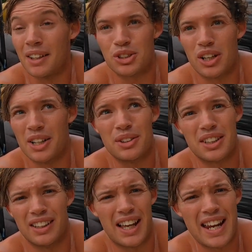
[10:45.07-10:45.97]
I was trying to do
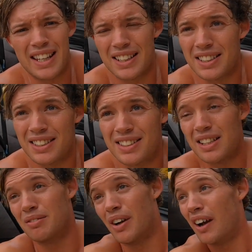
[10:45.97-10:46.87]
it to the landing and just
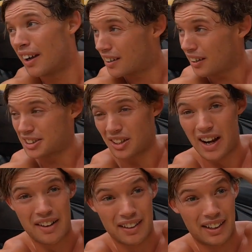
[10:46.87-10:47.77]
didn't work. Got so
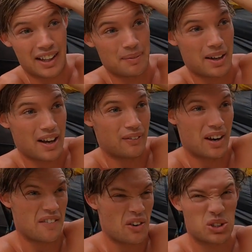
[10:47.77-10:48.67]
angry and then I'm like,
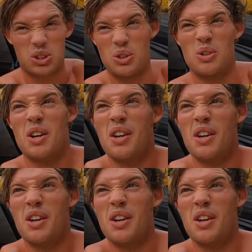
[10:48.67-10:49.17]
whatever, I'll do